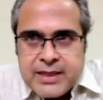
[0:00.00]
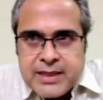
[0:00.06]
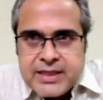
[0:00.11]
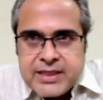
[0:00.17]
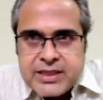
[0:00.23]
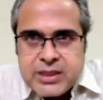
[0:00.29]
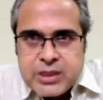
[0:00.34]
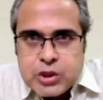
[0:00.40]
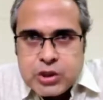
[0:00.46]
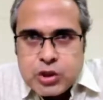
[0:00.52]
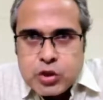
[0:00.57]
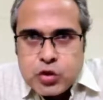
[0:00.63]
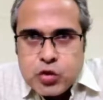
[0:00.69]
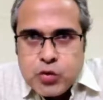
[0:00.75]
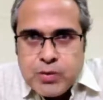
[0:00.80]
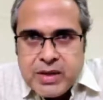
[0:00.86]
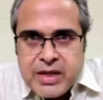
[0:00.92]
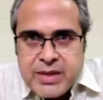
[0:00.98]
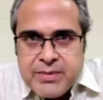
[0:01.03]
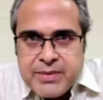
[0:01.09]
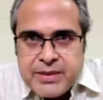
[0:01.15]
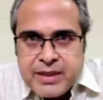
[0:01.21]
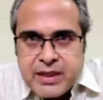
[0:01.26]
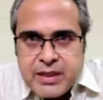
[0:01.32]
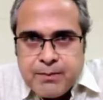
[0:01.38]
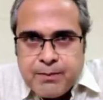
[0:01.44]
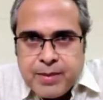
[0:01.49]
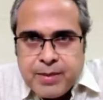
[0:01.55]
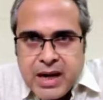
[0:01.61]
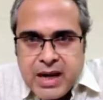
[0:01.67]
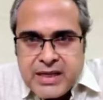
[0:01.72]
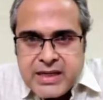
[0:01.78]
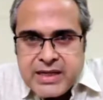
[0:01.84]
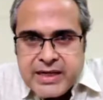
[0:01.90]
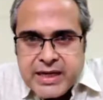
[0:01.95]
it's a 2 millimeter
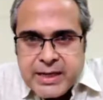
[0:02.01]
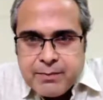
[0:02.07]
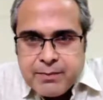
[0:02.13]
blunt